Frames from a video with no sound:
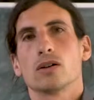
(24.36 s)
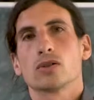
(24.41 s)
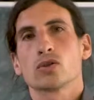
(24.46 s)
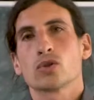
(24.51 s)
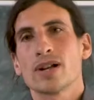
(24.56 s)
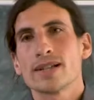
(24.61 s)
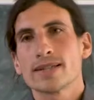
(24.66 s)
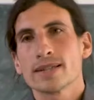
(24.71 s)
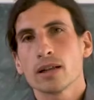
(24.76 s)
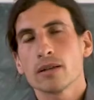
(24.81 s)

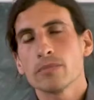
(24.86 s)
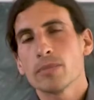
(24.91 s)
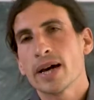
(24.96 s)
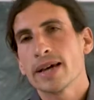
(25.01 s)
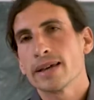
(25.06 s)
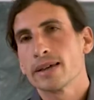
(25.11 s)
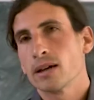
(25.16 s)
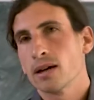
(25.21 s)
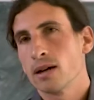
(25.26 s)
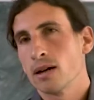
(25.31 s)
So I'll start
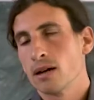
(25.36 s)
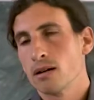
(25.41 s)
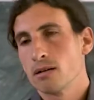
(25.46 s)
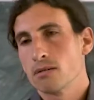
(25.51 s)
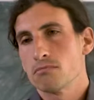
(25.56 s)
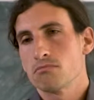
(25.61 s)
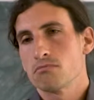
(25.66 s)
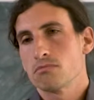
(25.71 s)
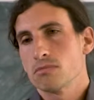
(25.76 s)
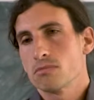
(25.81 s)
by
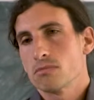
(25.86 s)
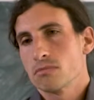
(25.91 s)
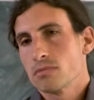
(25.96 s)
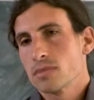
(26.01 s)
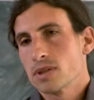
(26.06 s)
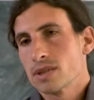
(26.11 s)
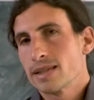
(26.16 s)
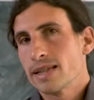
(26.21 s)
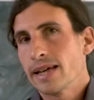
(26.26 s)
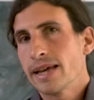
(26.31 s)
uh,
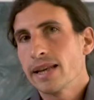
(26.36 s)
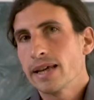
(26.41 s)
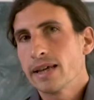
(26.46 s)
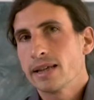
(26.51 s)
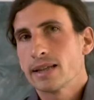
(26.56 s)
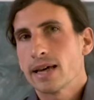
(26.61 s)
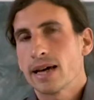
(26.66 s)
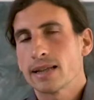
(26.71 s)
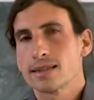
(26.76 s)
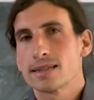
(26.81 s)

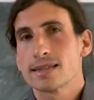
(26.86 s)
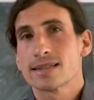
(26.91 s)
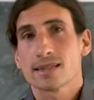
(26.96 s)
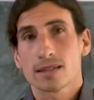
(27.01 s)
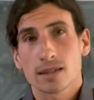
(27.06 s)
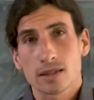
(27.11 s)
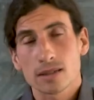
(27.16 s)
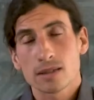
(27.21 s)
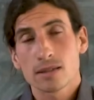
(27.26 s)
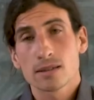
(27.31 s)
stating that
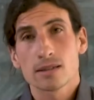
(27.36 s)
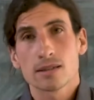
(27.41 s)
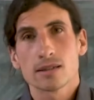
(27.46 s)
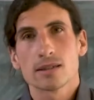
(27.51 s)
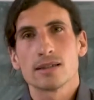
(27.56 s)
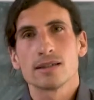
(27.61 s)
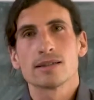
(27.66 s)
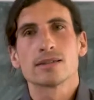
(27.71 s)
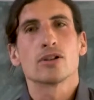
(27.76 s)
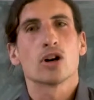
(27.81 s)
science
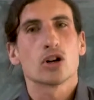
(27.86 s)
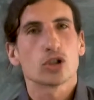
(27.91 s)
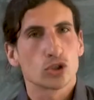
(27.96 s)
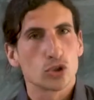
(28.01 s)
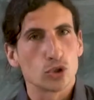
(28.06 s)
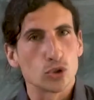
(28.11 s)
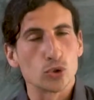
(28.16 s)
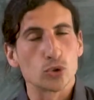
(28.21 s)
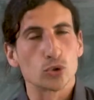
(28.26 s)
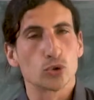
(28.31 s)
is
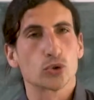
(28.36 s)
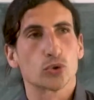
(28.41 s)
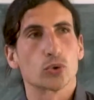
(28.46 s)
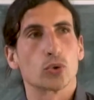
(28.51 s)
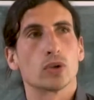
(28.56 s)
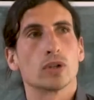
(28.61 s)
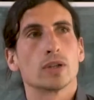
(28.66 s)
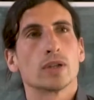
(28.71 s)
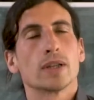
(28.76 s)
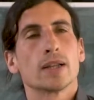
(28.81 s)
not
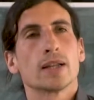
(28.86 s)
neutral.